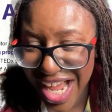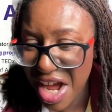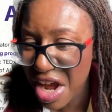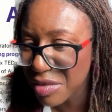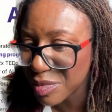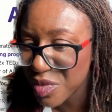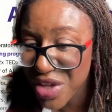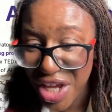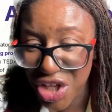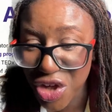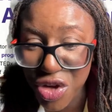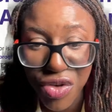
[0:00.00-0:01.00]
Yeah,
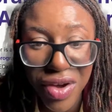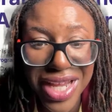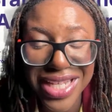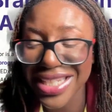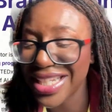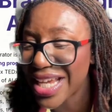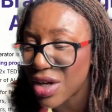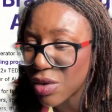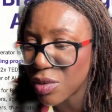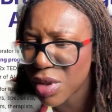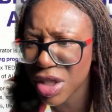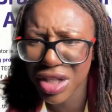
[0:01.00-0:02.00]
you can create a
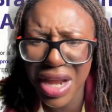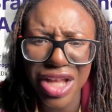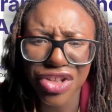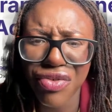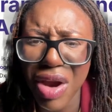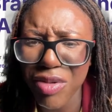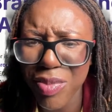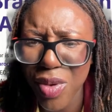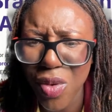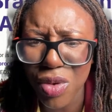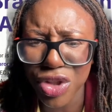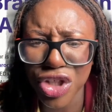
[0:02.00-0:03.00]
skill into how to write
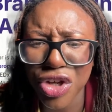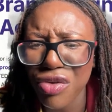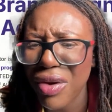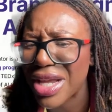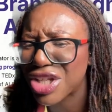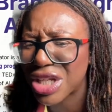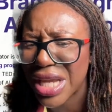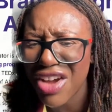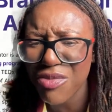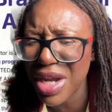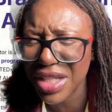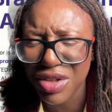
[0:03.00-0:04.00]
reports. You can create a skill. I've
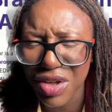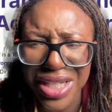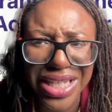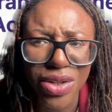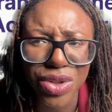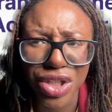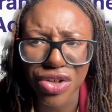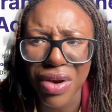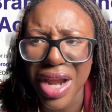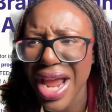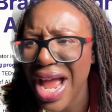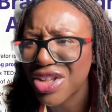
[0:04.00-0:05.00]
made skills and
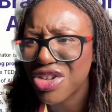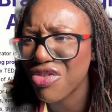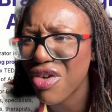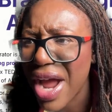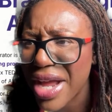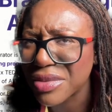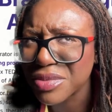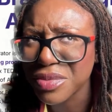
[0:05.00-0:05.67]
create how to write